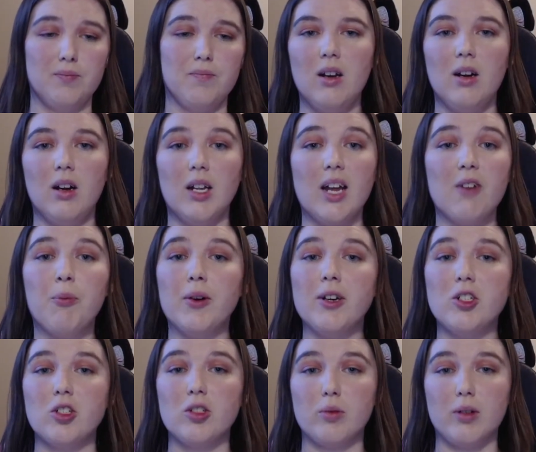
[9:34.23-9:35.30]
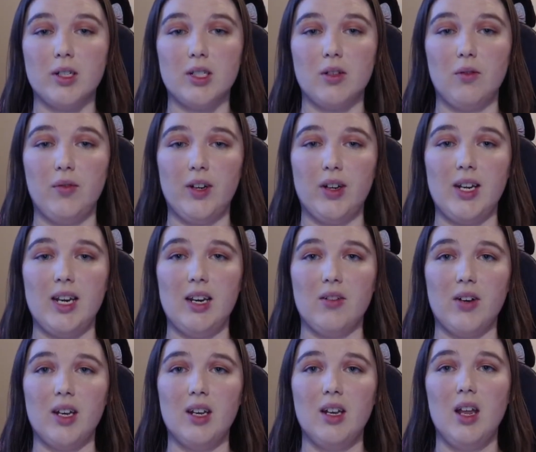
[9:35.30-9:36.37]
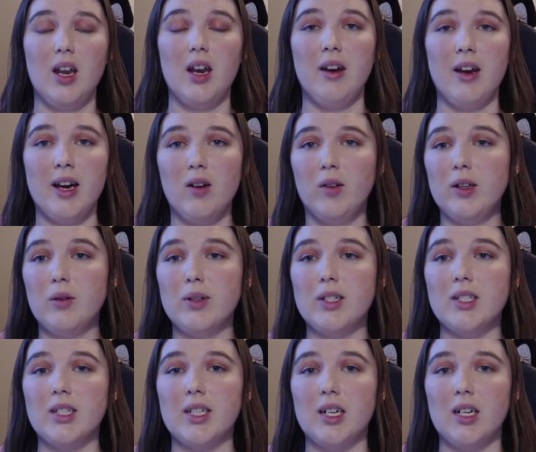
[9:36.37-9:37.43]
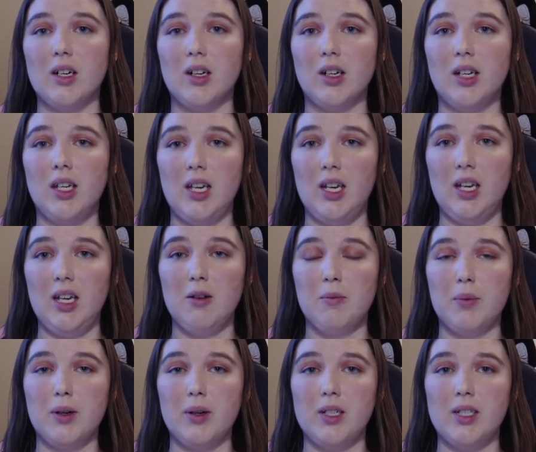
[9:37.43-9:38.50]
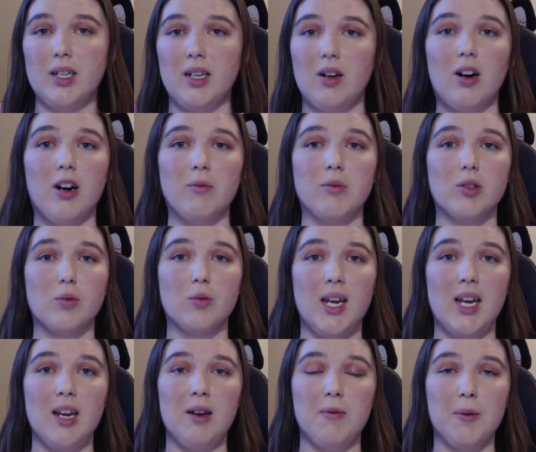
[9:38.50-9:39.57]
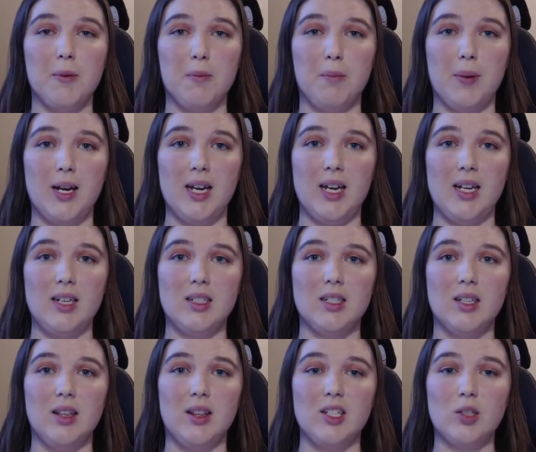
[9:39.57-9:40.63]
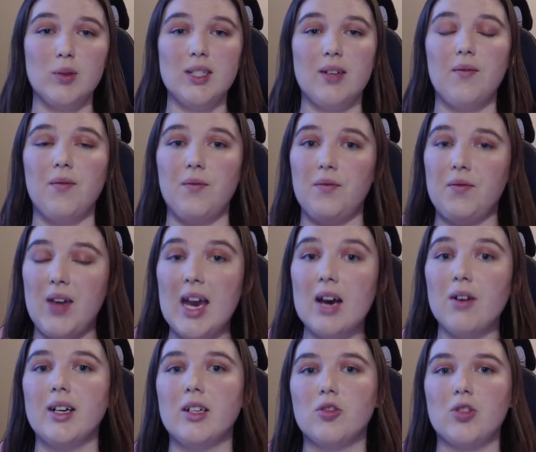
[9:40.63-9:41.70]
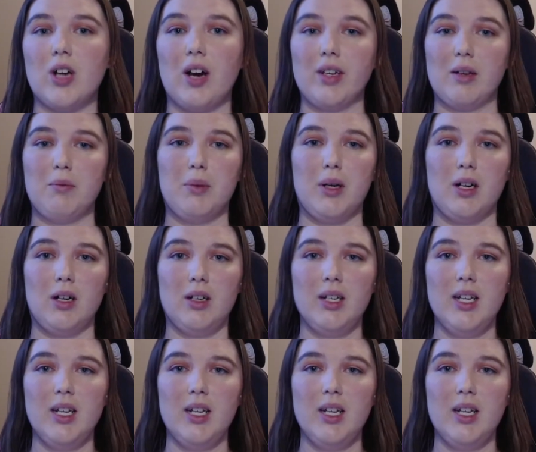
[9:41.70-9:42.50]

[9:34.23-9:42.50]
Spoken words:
A lot of Parisians were also very angry. Not only was their king put in harm's way, but this was a very extravagant ball,